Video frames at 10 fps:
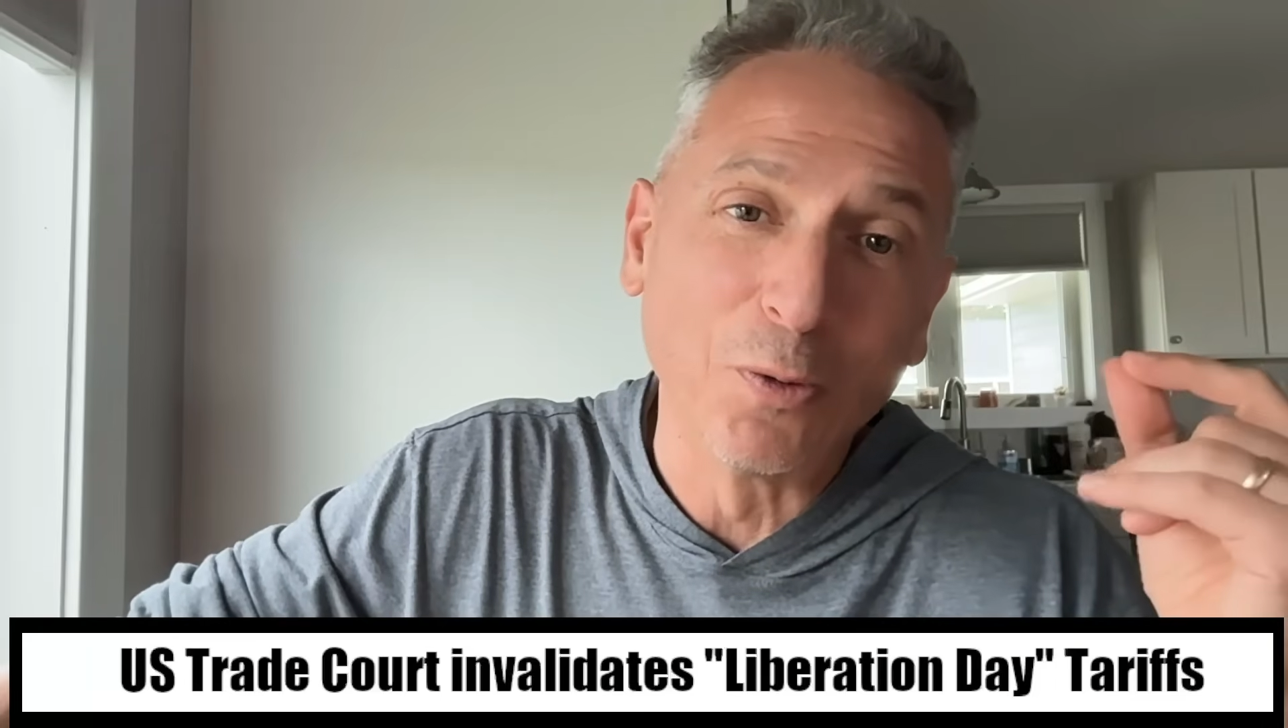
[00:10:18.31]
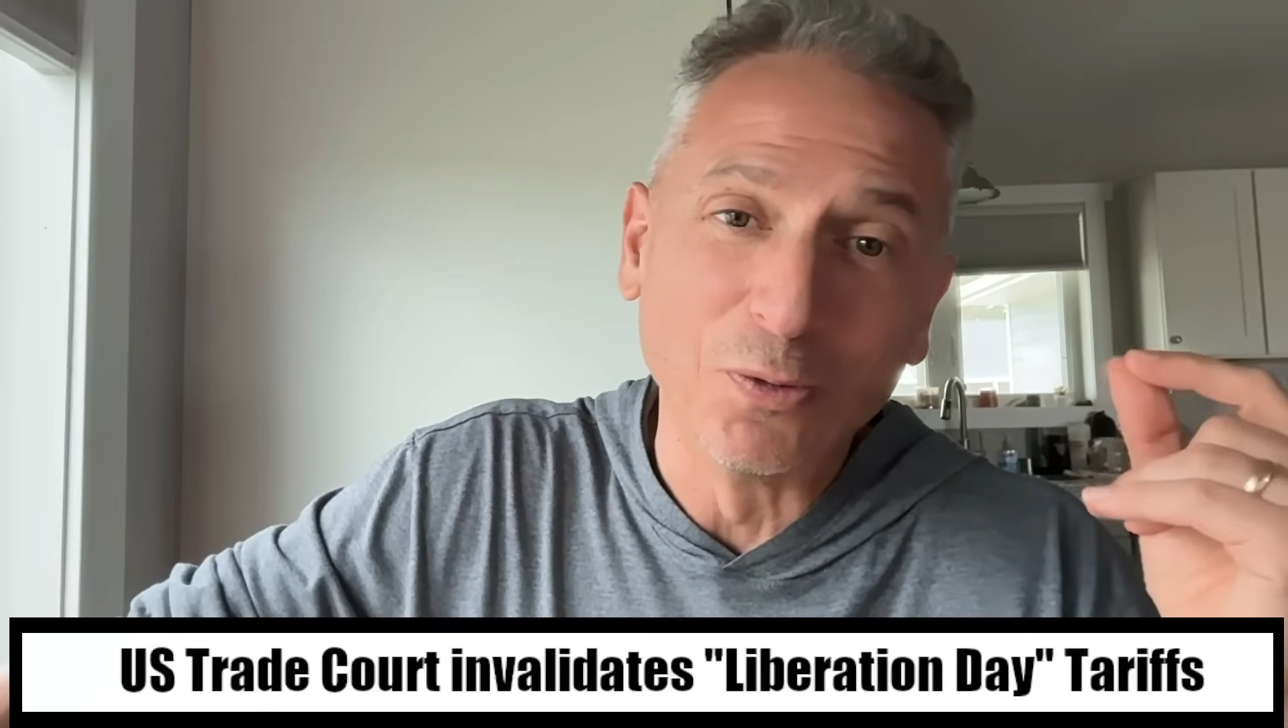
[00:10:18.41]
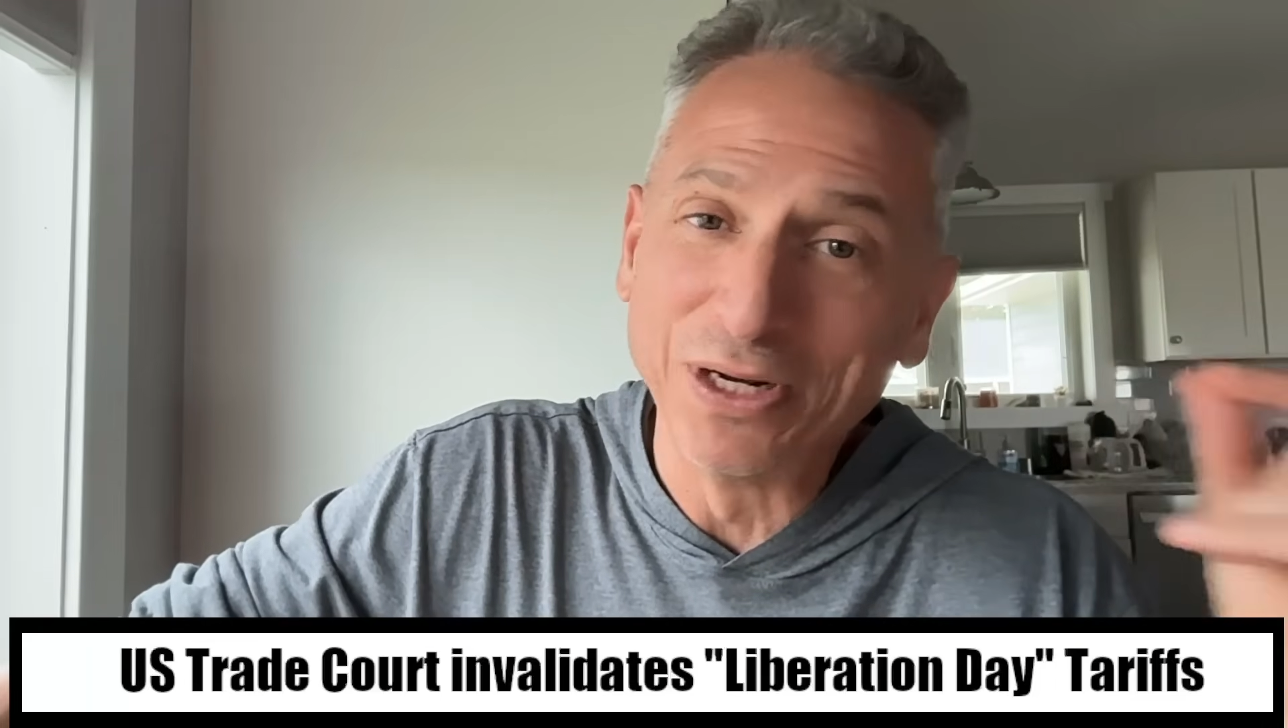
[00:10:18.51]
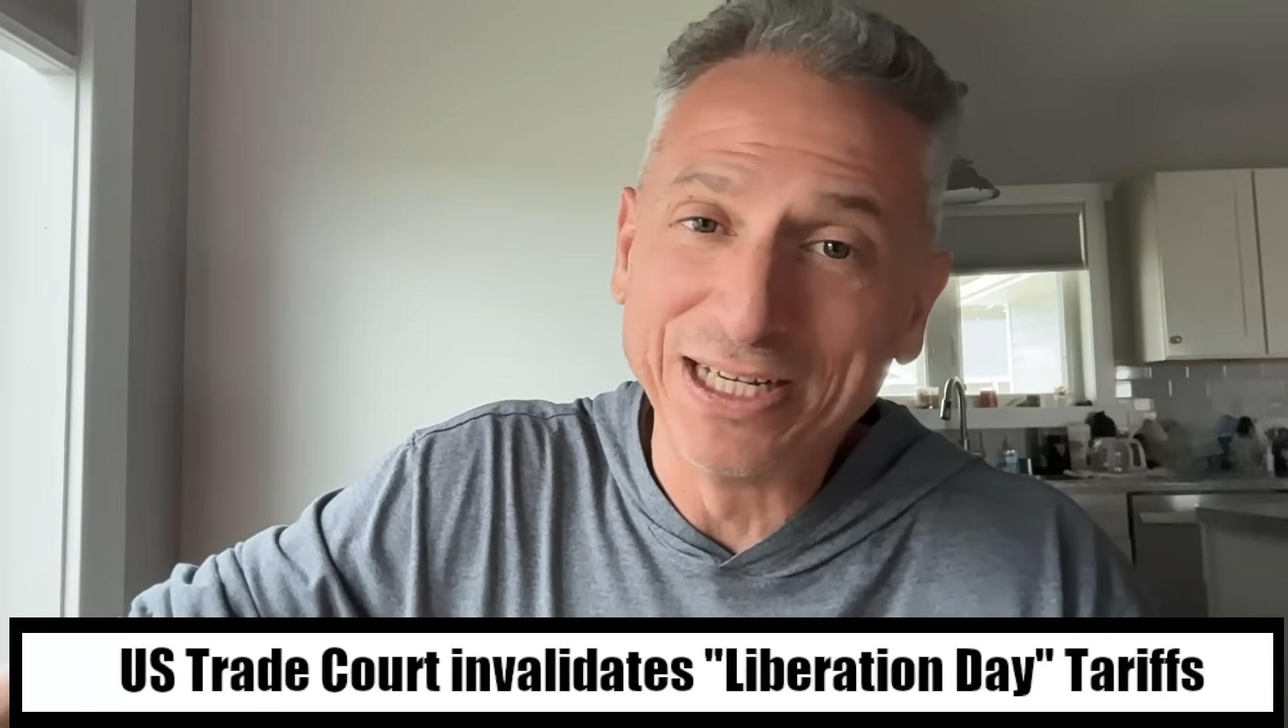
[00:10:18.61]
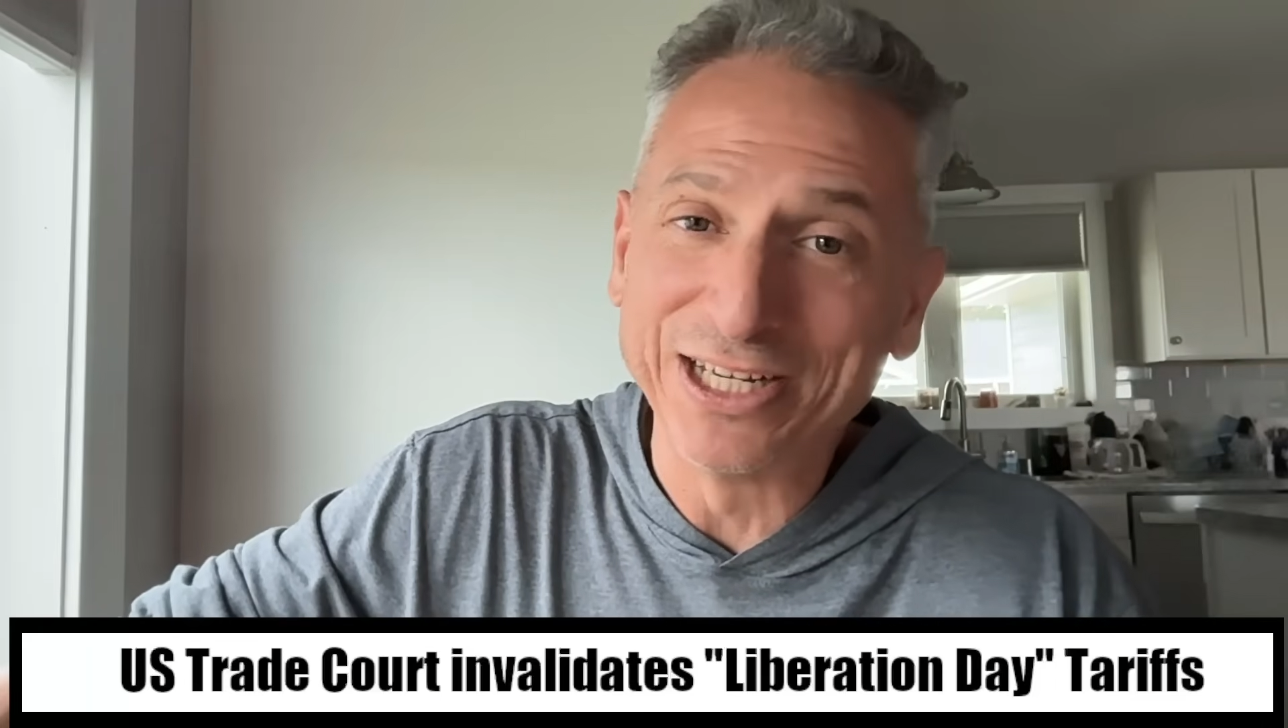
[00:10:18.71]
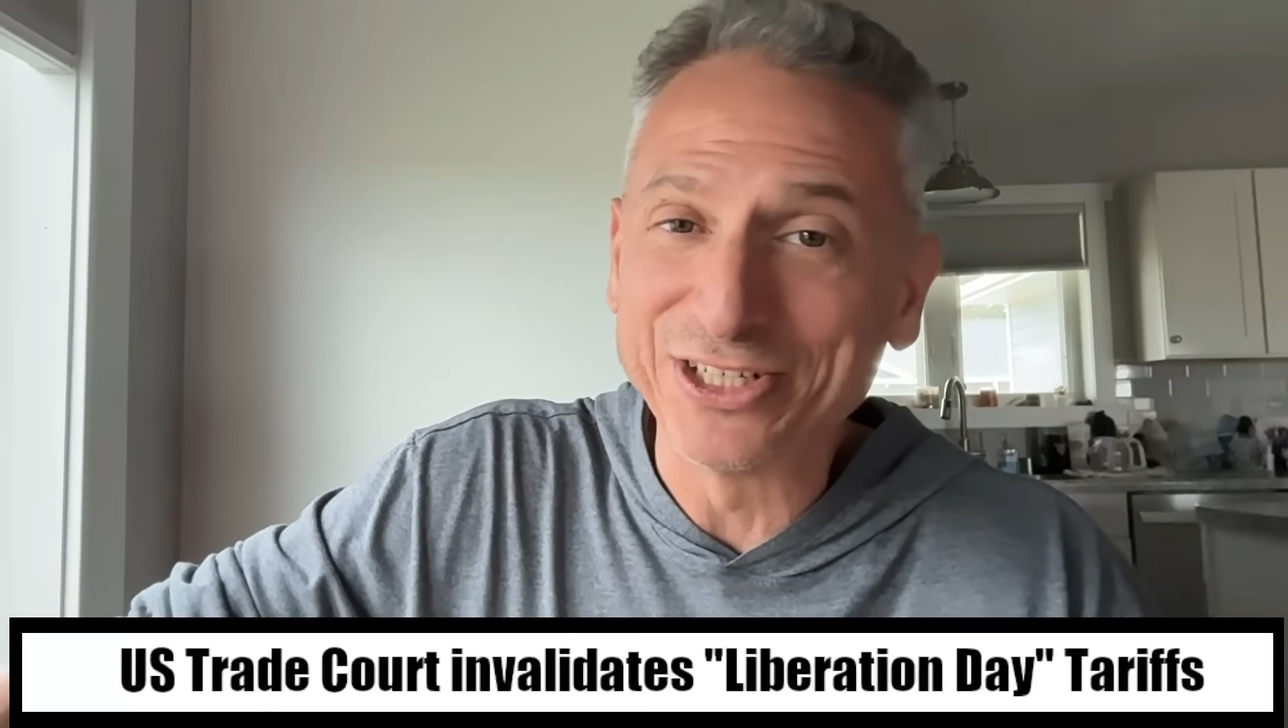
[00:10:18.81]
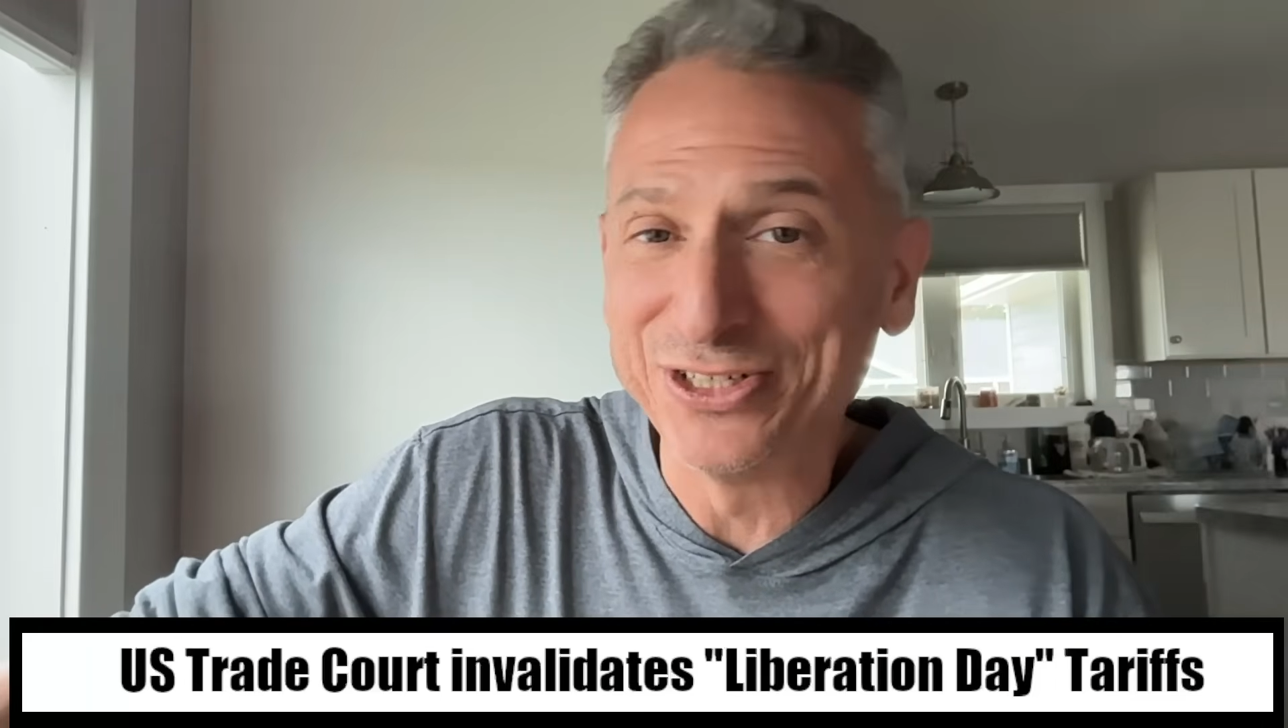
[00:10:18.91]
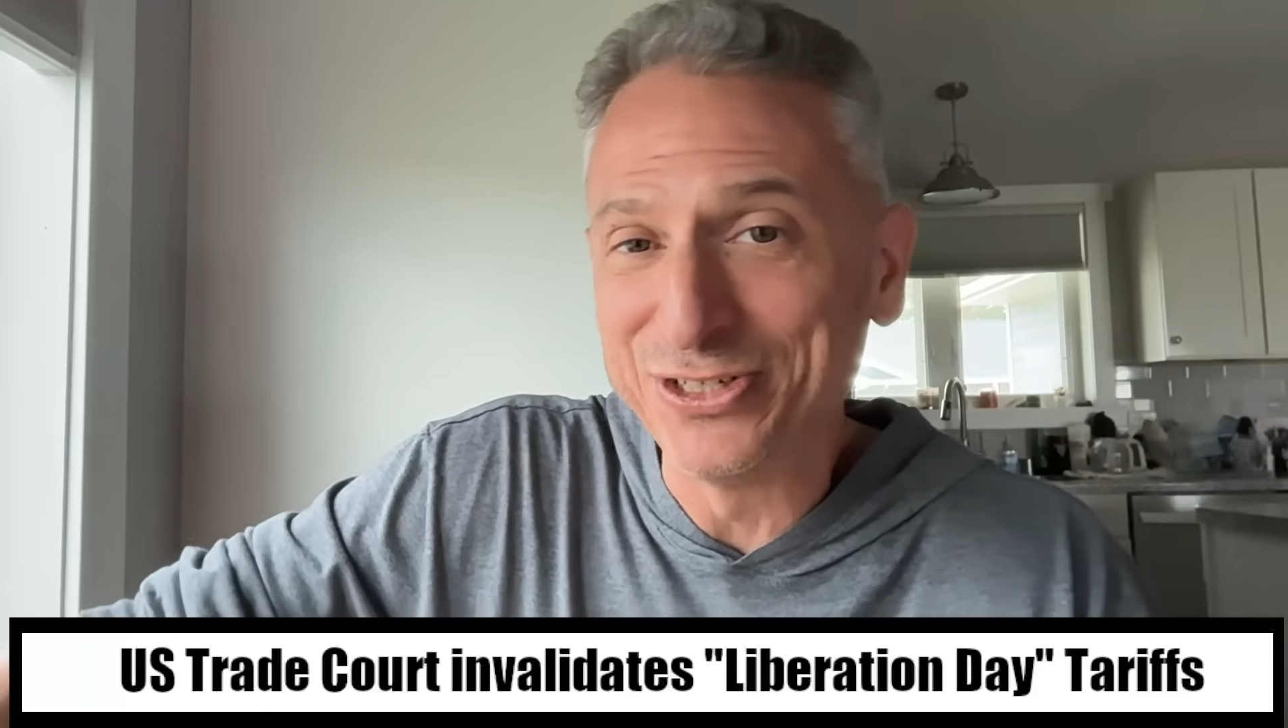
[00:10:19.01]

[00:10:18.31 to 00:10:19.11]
reissue